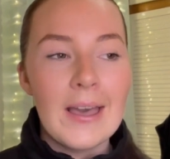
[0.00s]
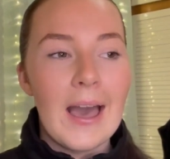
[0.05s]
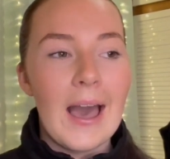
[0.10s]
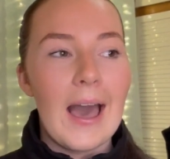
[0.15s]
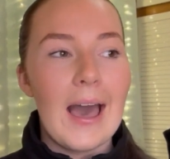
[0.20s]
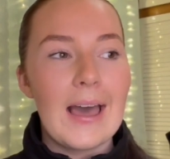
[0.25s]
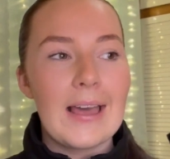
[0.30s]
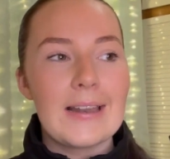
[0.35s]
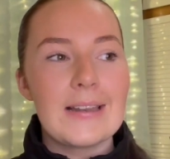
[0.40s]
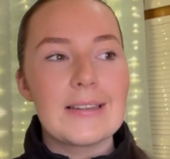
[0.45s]

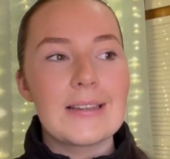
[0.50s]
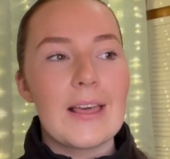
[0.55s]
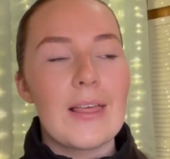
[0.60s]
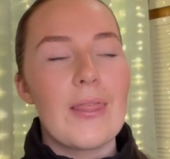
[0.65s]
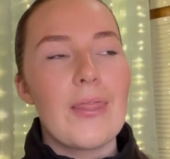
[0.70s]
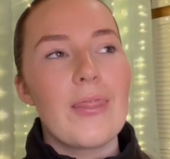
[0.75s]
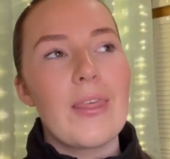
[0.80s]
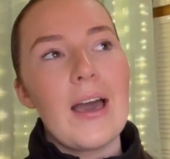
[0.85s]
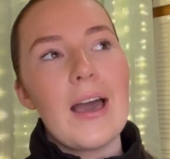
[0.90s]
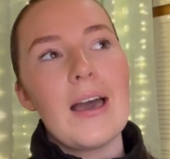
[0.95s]
And
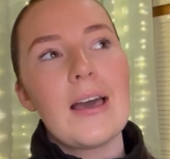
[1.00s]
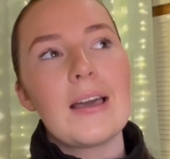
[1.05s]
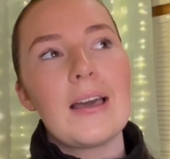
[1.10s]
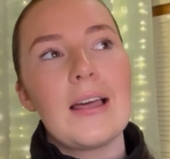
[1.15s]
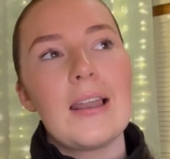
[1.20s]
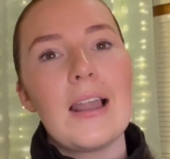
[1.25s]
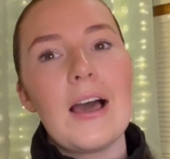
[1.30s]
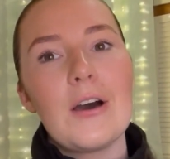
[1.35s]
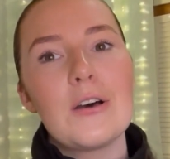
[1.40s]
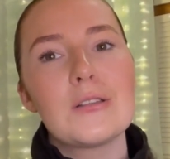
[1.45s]
that
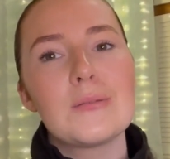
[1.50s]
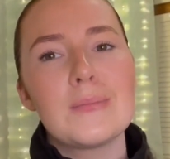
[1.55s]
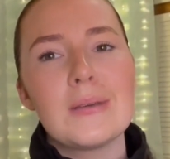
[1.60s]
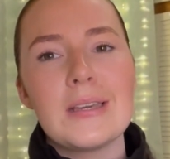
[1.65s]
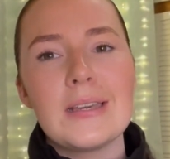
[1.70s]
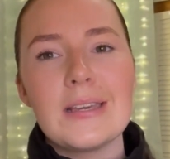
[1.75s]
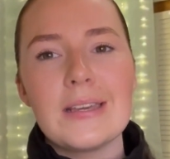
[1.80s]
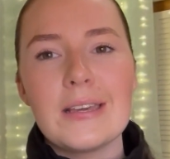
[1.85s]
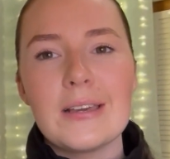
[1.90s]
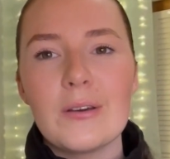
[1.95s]
allows
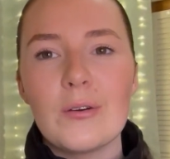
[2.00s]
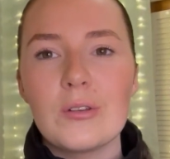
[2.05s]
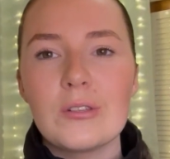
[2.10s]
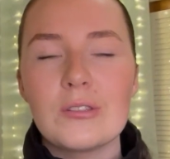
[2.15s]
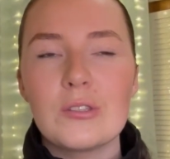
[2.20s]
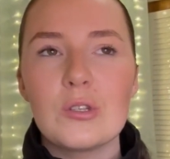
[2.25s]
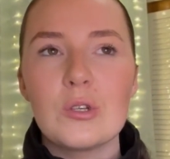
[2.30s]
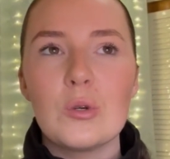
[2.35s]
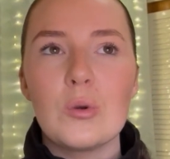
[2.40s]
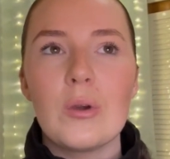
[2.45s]
me
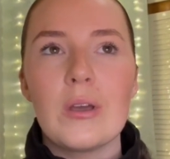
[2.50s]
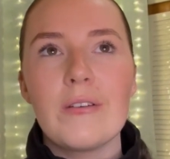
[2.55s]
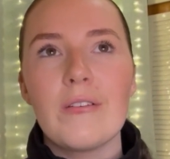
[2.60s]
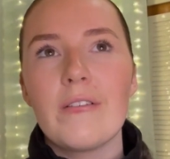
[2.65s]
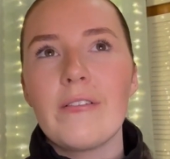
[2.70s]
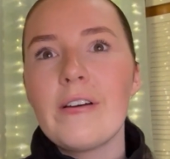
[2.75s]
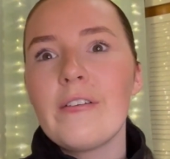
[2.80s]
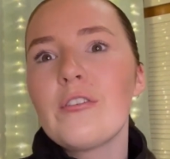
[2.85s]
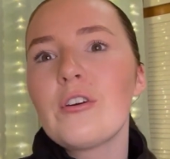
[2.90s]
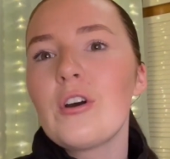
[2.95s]
to, if
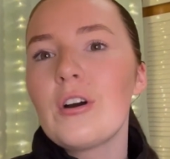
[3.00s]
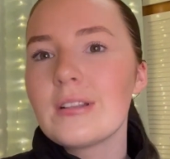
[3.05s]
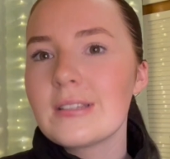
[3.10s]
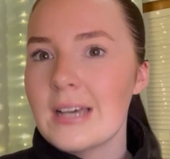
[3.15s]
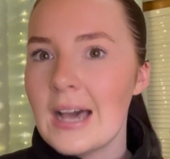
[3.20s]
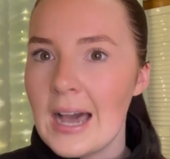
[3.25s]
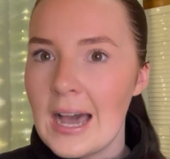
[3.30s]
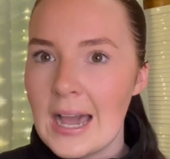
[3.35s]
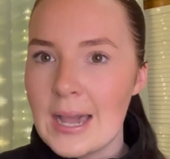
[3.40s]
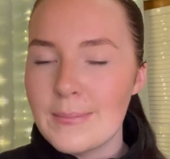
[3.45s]
I've ever got
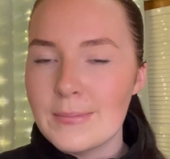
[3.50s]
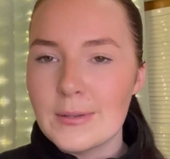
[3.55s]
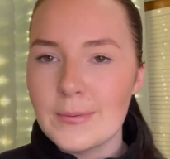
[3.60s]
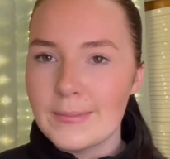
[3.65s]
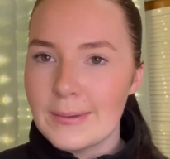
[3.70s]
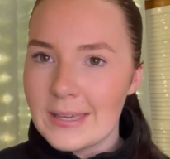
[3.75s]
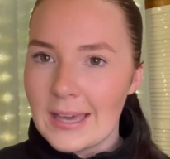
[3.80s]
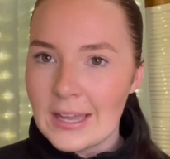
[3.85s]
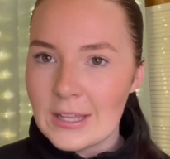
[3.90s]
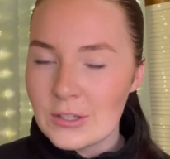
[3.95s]
time to
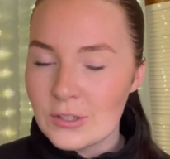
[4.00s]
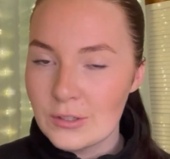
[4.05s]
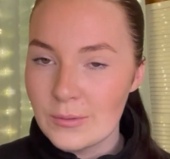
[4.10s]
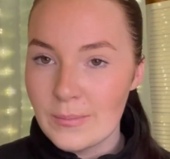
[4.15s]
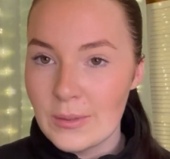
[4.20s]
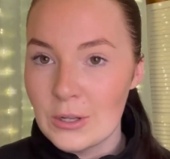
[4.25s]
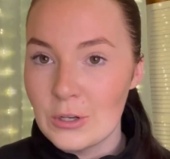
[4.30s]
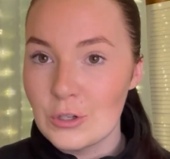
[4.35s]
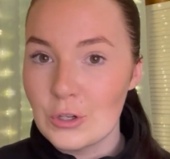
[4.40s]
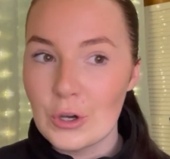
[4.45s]
be getting
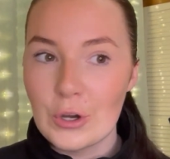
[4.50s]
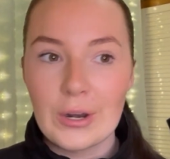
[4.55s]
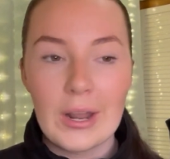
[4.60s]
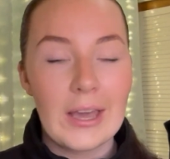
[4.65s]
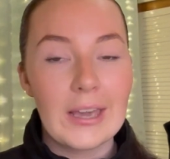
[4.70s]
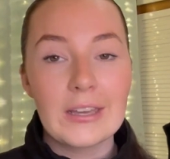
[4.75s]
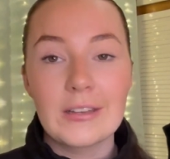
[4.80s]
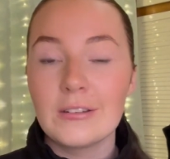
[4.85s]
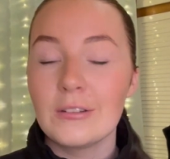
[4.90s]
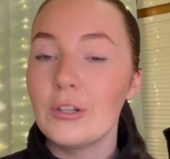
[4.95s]
something done,
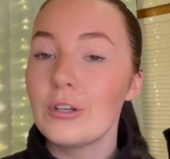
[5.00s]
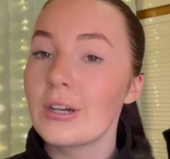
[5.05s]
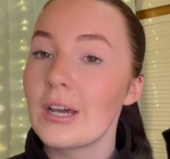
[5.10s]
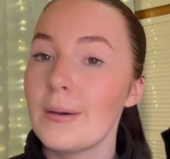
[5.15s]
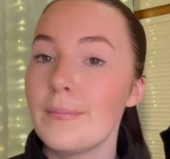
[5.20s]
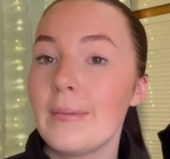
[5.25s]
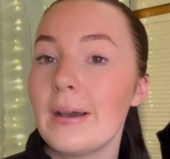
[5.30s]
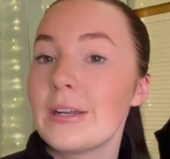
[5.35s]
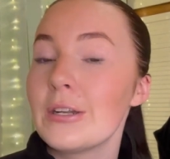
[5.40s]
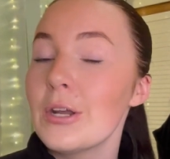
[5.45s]
I can look at
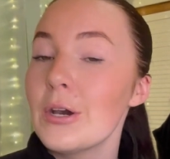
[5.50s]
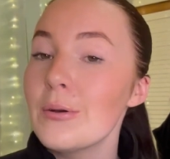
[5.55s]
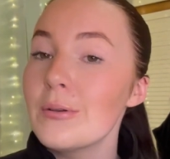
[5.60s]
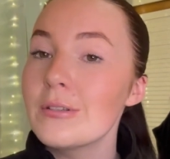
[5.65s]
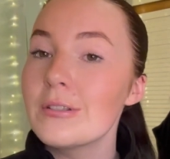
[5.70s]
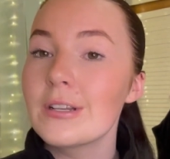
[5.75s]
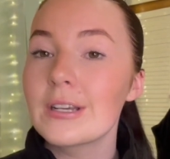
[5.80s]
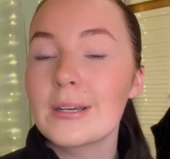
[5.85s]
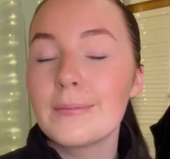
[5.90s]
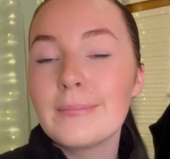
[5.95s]
my
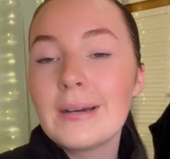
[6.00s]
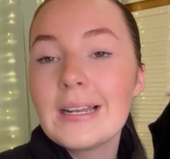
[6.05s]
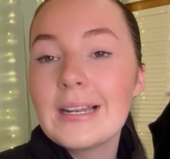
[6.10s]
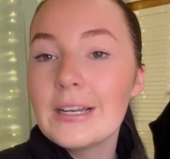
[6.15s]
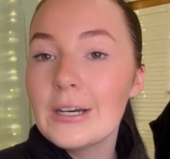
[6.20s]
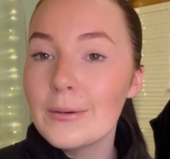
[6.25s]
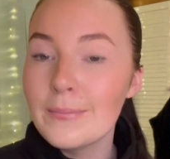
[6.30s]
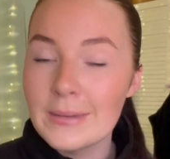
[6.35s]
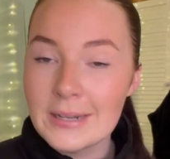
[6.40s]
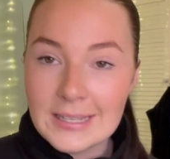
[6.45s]
notes, look at my
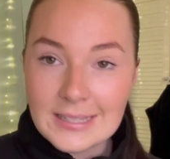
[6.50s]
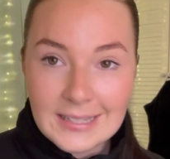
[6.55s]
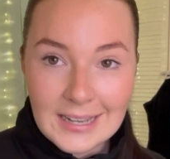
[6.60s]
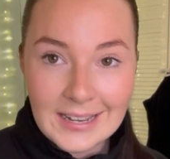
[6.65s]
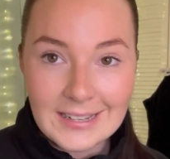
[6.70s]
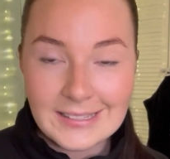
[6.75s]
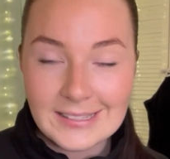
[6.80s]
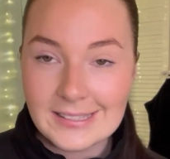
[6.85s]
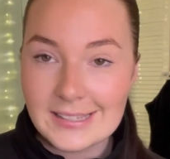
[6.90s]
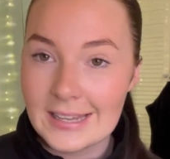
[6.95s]
little mini
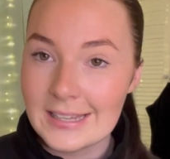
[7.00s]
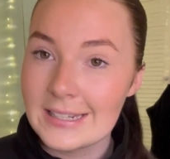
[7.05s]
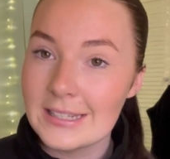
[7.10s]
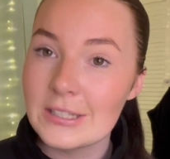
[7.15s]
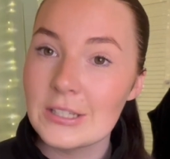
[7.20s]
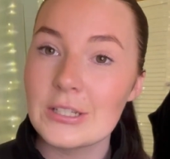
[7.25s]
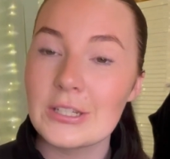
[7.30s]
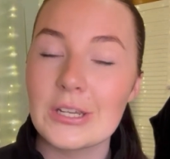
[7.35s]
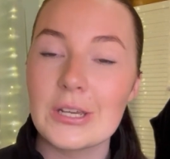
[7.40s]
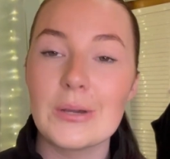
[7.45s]
tasks that I need
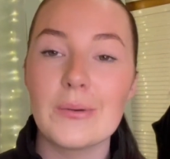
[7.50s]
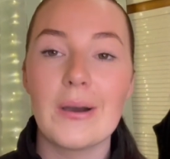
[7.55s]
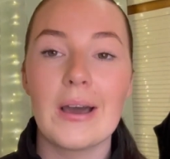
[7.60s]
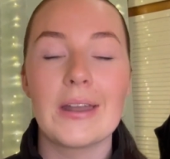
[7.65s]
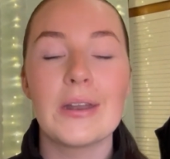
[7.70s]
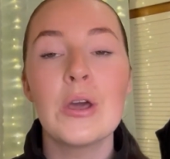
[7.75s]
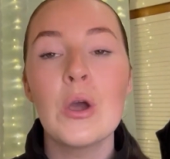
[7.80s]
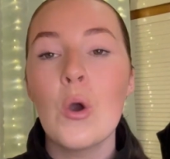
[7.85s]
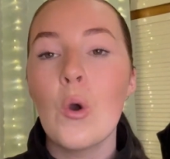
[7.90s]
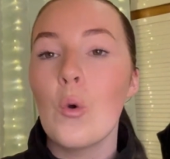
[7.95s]
to do,
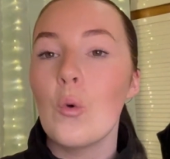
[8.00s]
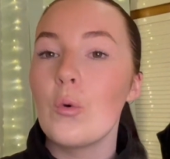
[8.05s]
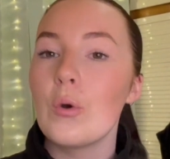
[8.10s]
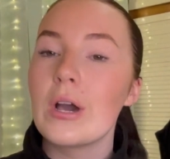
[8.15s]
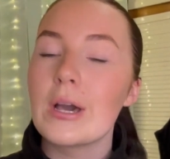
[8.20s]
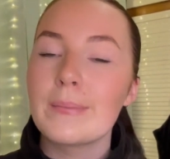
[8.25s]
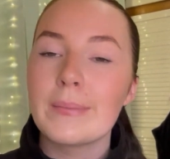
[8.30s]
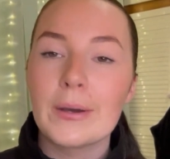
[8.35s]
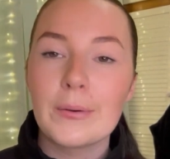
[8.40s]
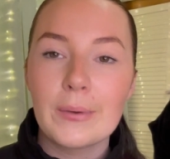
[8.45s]
and
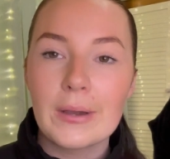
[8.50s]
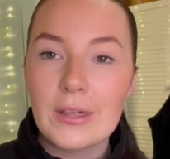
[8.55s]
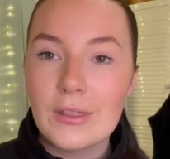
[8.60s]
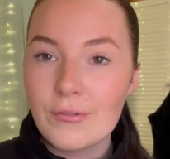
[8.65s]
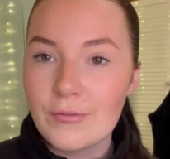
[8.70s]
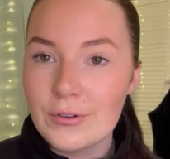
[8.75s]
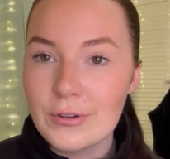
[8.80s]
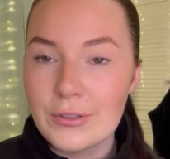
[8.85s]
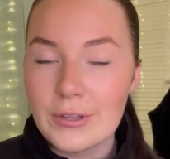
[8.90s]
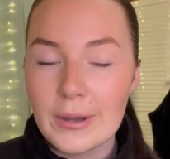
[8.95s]
work my way
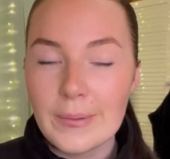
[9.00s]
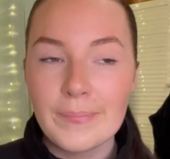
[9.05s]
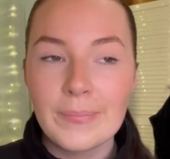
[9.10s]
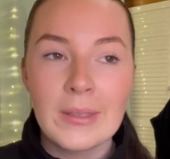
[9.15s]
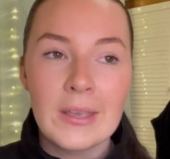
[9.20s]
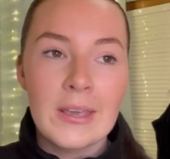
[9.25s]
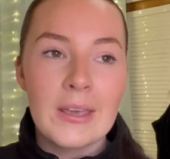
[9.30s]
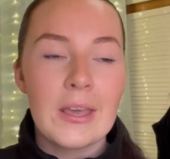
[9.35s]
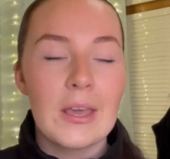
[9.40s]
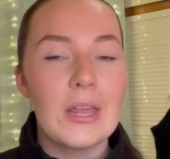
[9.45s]
through them
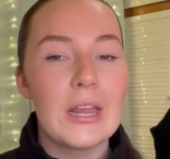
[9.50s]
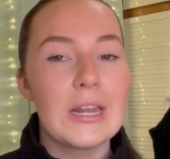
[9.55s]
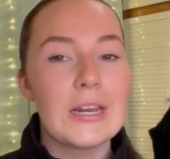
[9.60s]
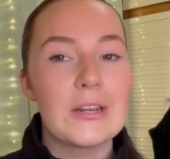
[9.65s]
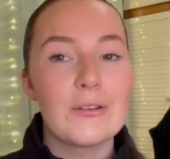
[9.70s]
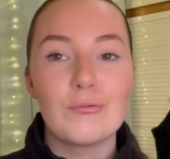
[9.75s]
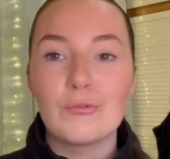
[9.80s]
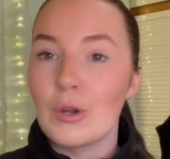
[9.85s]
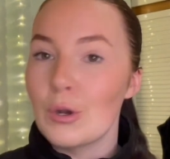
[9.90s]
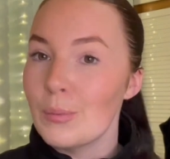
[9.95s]
in
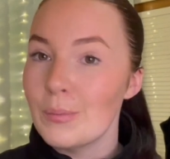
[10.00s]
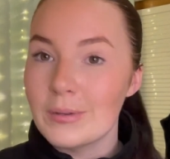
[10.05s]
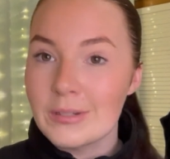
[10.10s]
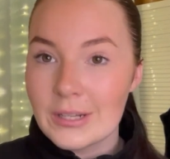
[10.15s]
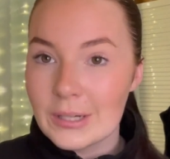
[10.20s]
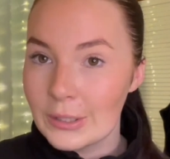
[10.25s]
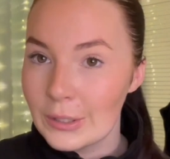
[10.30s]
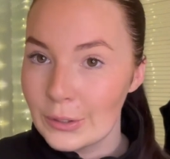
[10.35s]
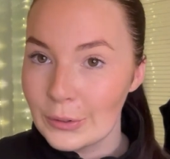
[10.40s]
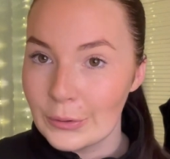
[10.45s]
no
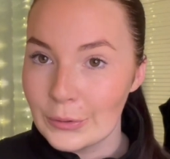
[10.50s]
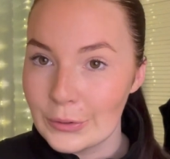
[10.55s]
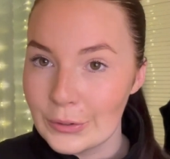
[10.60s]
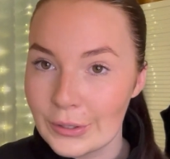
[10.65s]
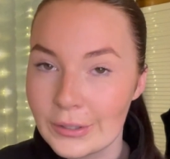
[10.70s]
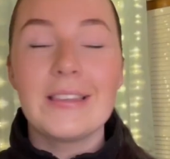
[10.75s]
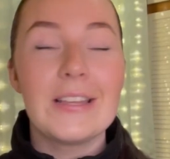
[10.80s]
particular order.